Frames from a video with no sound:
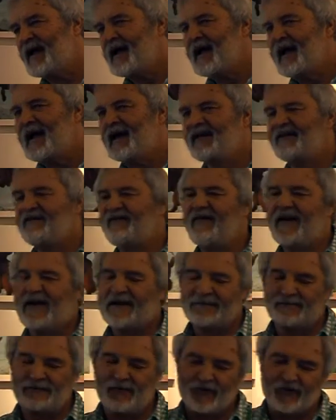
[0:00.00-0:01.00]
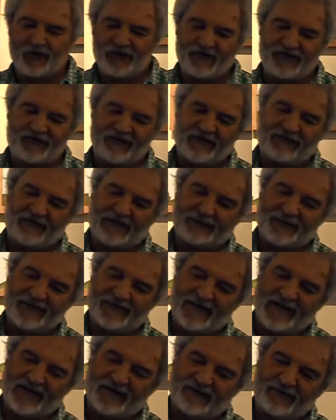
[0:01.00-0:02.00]
And in fact, more than
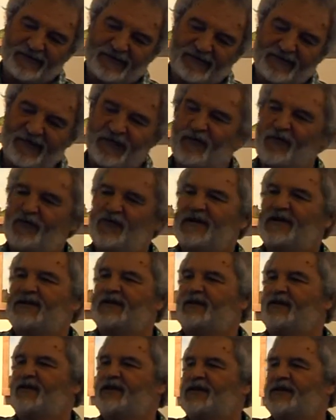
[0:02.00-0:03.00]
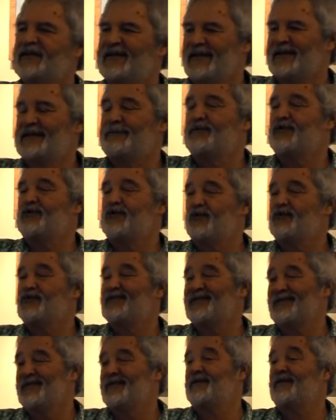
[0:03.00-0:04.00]
50% of the food in the world is
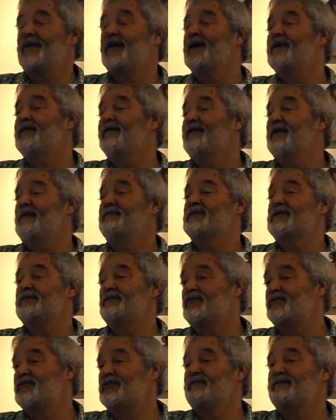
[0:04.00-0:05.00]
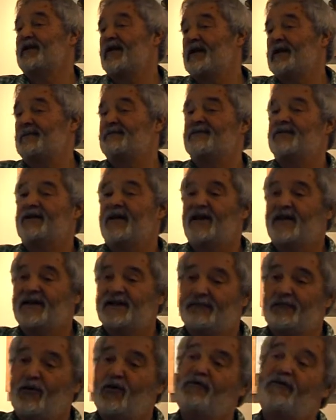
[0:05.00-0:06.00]
produced still from small to
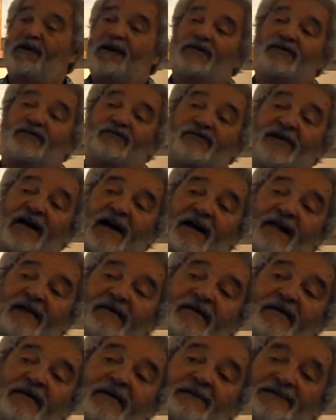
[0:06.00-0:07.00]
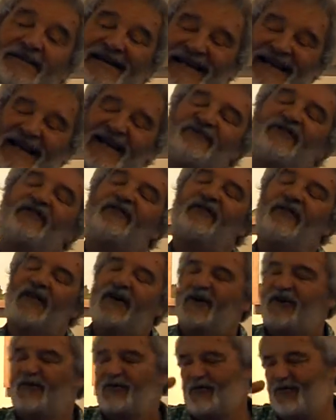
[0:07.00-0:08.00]
medium-sized, more or less organic farms, even
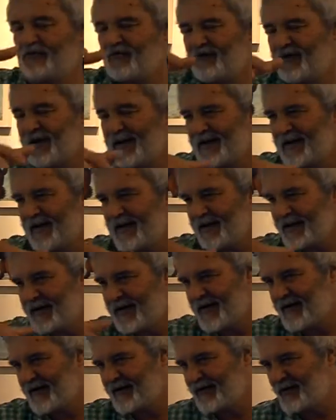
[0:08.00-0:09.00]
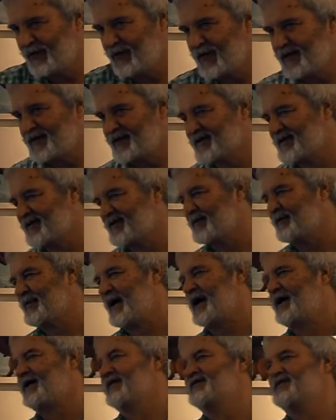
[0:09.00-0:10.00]
though they are the ones that the
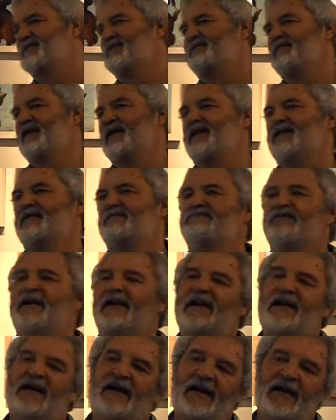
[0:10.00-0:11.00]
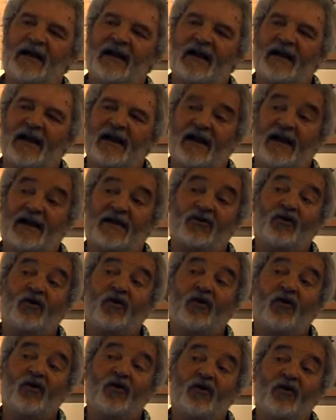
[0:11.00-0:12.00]
powers that be completely
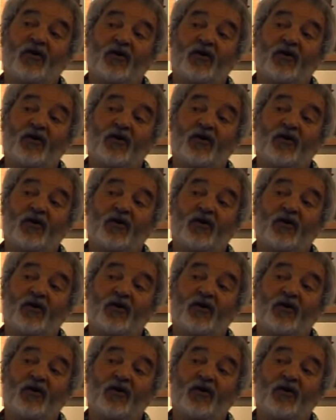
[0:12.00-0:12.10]
ignore.